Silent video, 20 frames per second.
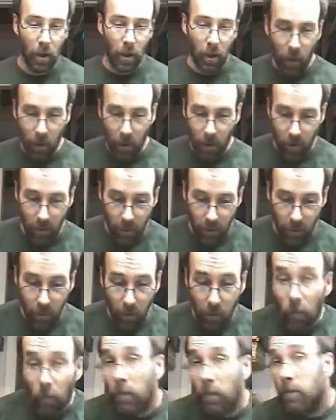So
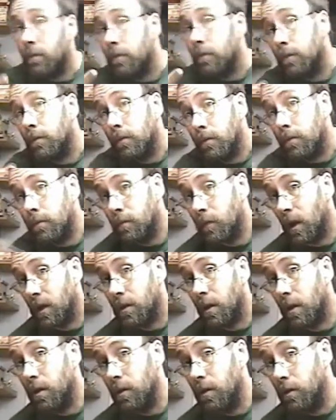that's how you do
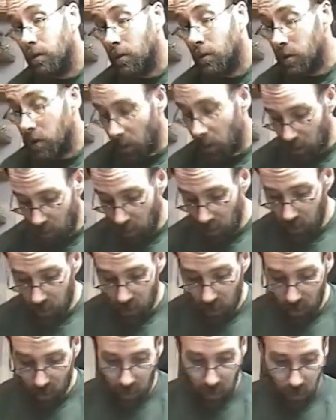the chain linking.
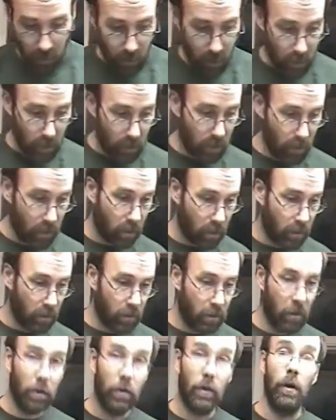It's not that
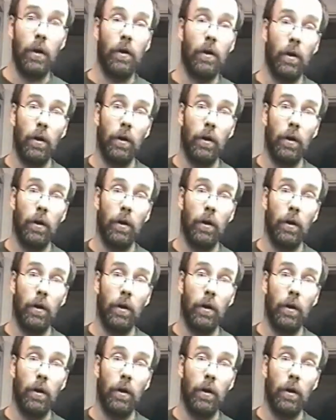hard.